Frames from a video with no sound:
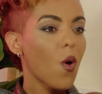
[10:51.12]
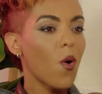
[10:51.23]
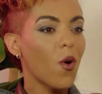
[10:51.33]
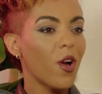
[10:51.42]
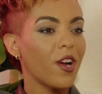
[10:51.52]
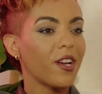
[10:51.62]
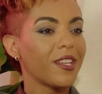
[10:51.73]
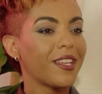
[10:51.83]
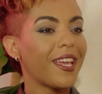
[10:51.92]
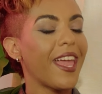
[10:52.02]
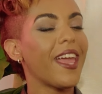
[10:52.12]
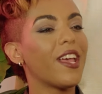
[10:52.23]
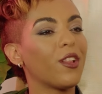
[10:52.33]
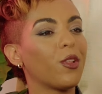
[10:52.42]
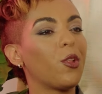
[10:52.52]
or
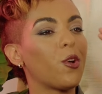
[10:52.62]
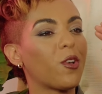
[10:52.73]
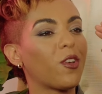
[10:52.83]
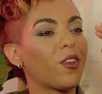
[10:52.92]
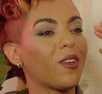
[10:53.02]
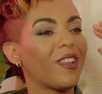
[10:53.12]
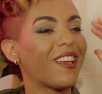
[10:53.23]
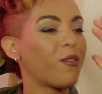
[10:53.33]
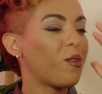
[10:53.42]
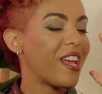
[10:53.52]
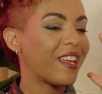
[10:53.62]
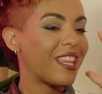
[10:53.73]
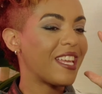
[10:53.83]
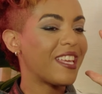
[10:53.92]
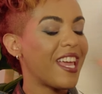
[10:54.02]
can't look like like
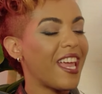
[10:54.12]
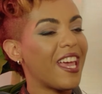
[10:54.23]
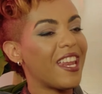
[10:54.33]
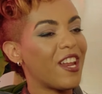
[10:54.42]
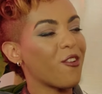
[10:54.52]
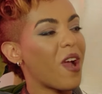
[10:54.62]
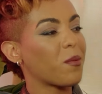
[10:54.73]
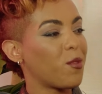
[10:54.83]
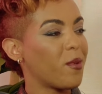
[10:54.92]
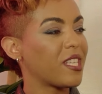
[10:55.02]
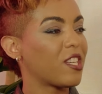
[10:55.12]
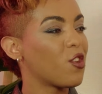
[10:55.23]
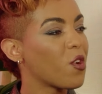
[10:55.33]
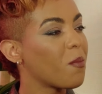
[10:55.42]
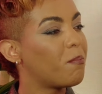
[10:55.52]
they can't interact with you as mm-hmm. like
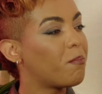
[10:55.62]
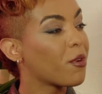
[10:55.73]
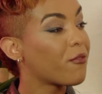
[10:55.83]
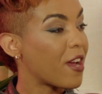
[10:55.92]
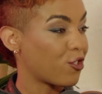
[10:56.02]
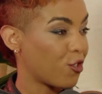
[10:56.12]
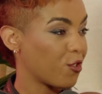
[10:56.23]
you're a professional,